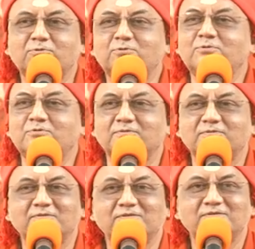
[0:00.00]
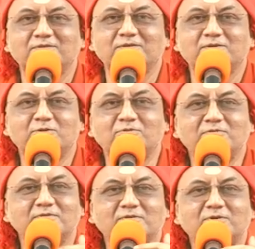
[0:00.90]
too
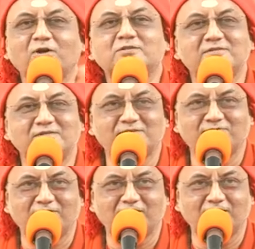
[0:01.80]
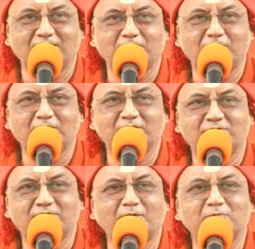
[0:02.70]
torturous for her,
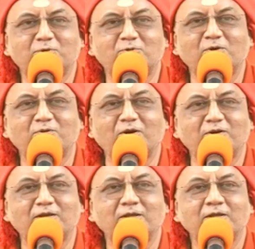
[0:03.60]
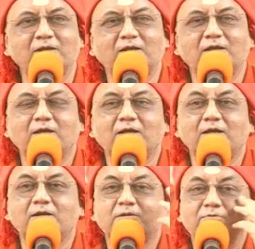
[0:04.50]
because from 2 o'clock
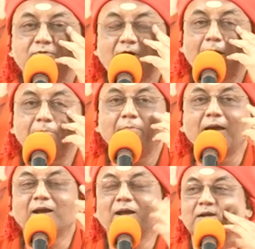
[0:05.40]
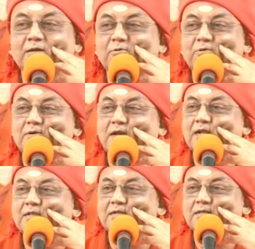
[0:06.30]
she would come back at about
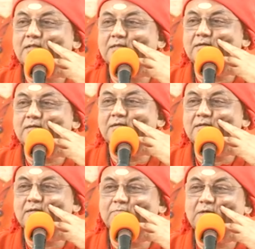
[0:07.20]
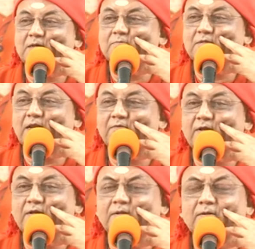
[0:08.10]
10, 10:30, sometimes
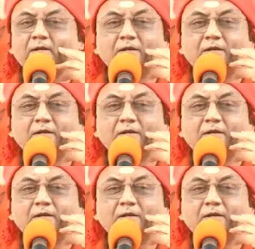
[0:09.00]
11,